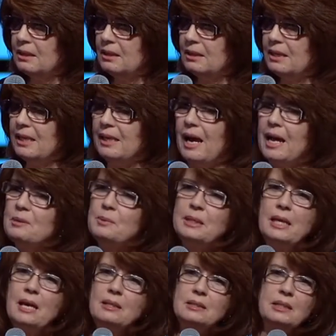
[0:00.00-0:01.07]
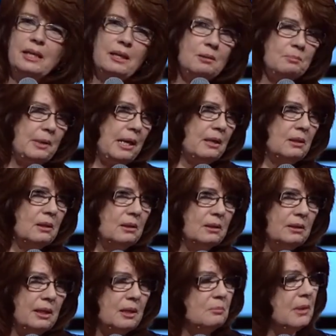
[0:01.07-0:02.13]
that I began to get better
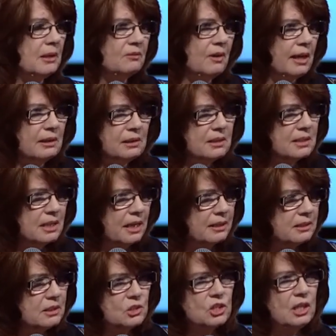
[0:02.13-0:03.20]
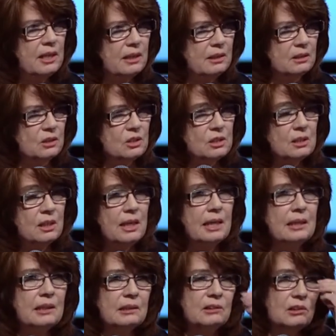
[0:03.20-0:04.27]
and my vital signs changed and
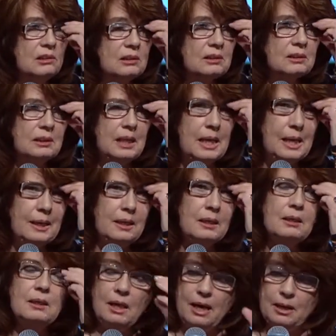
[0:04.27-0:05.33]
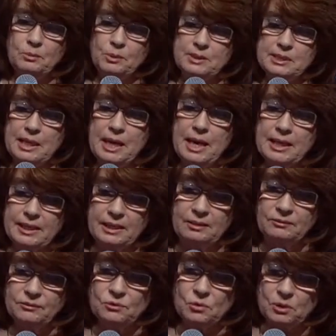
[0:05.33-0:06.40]
it looked like I was heading
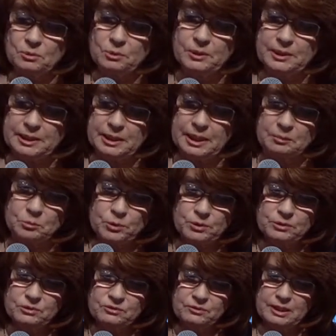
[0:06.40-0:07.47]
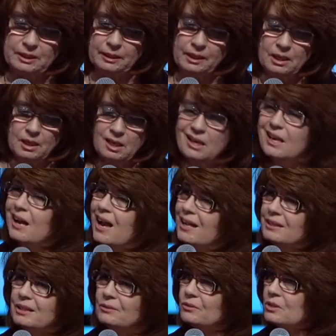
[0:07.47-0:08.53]
forward and improving, I
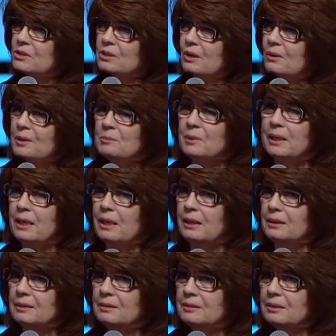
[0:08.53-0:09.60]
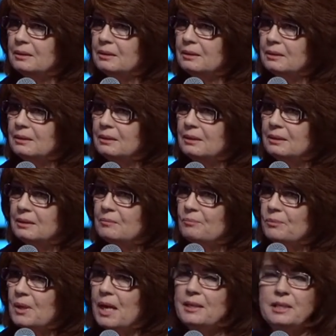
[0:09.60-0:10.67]
never saw him again.
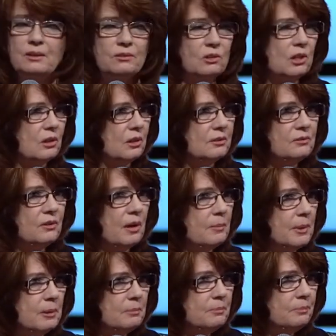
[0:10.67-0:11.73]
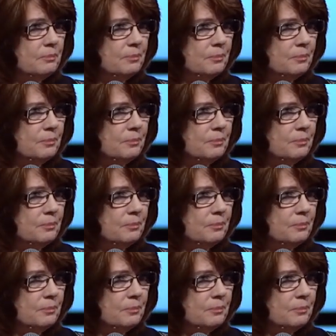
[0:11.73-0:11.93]
I never heard from him.